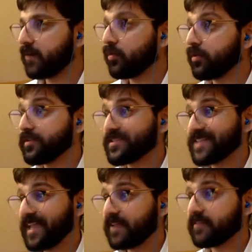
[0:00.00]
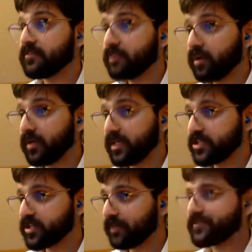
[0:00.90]
I want you to take the
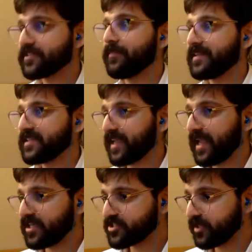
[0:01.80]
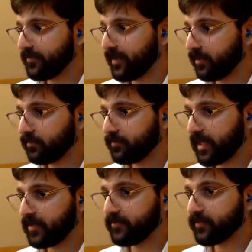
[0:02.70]
knowledge of semantic HTML
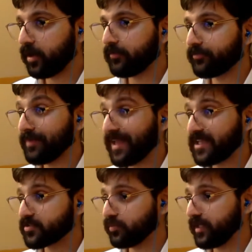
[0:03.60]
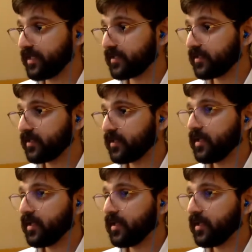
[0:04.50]
that you've got from last week.